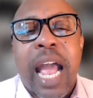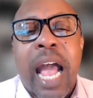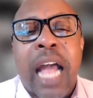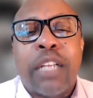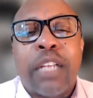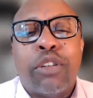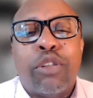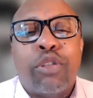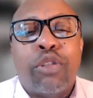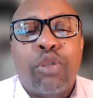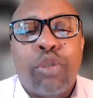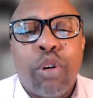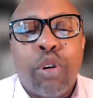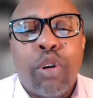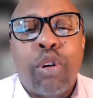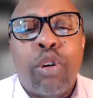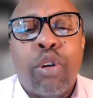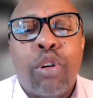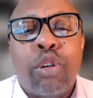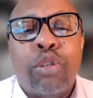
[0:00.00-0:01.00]
as
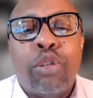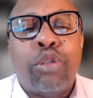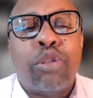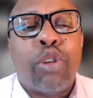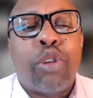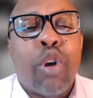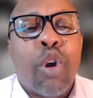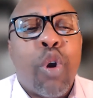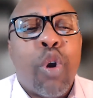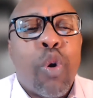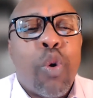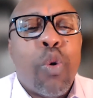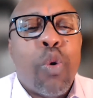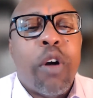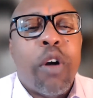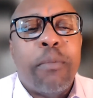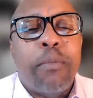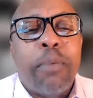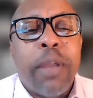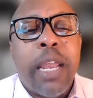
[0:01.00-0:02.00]
those
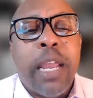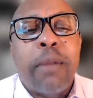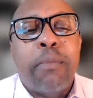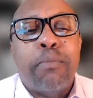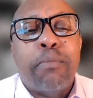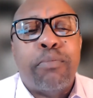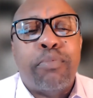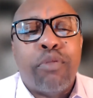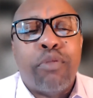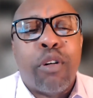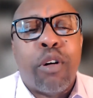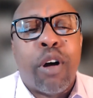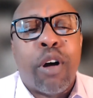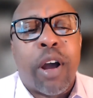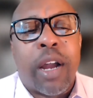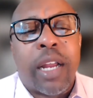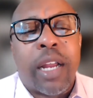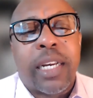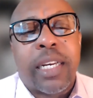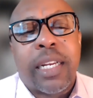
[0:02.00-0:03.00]
who are being
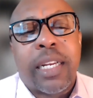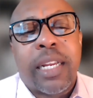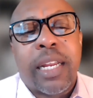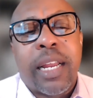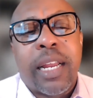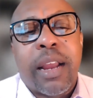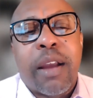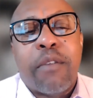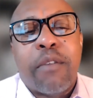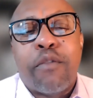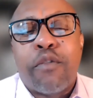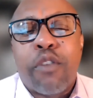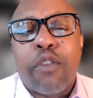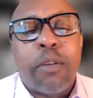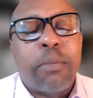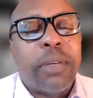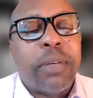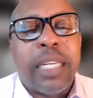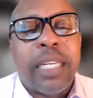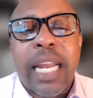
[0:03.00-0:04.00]
brought
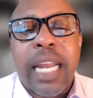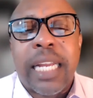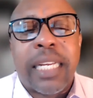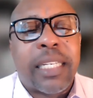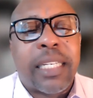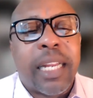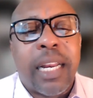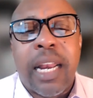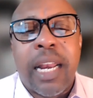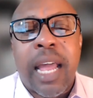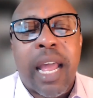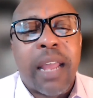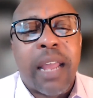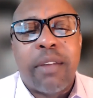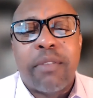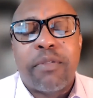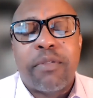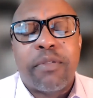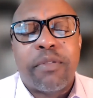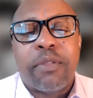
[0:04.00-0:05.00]
from death to
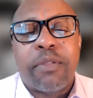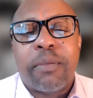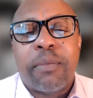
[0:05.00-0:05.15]
life,